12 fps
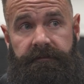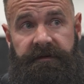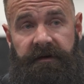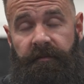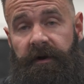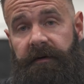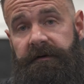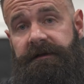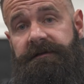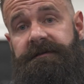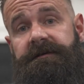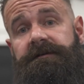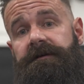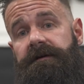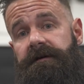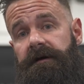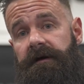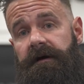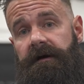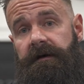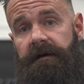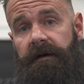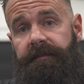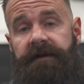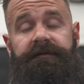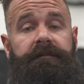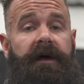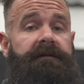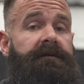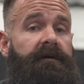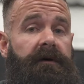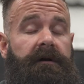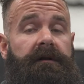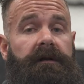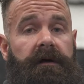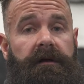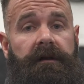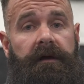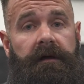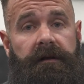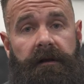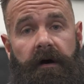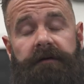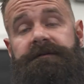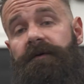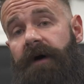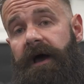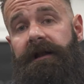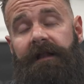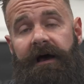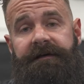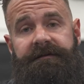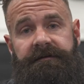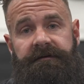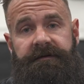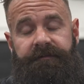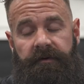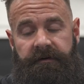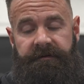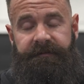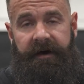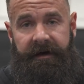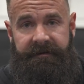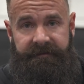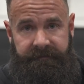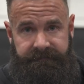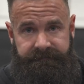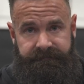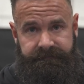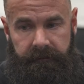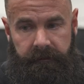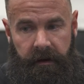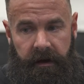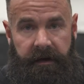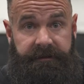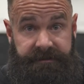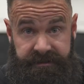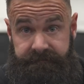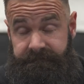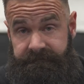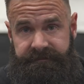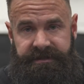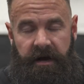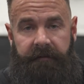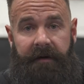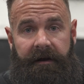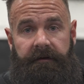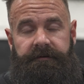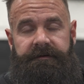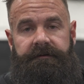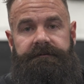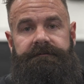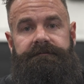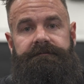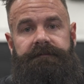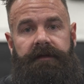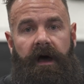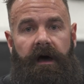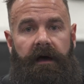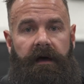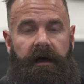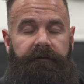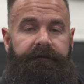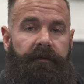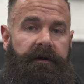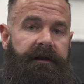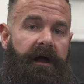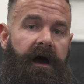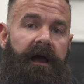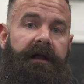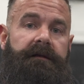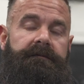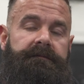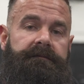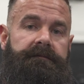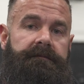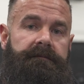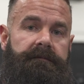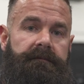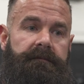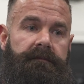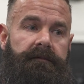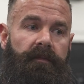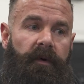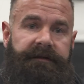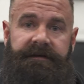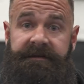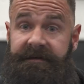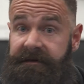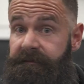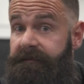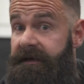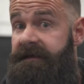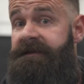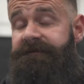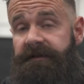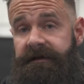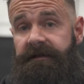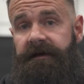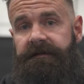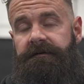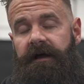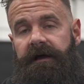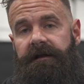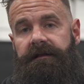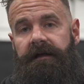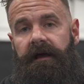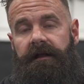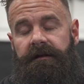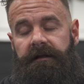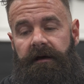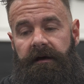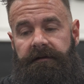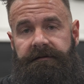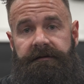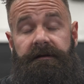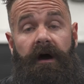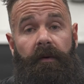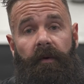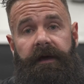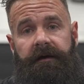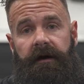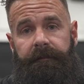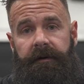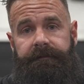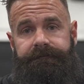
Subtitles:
someone I would consider a bit of a mentor and also idolized in the sport has passed. John Meadows, at 49, went to sleep peacefully the other night and did not wake up.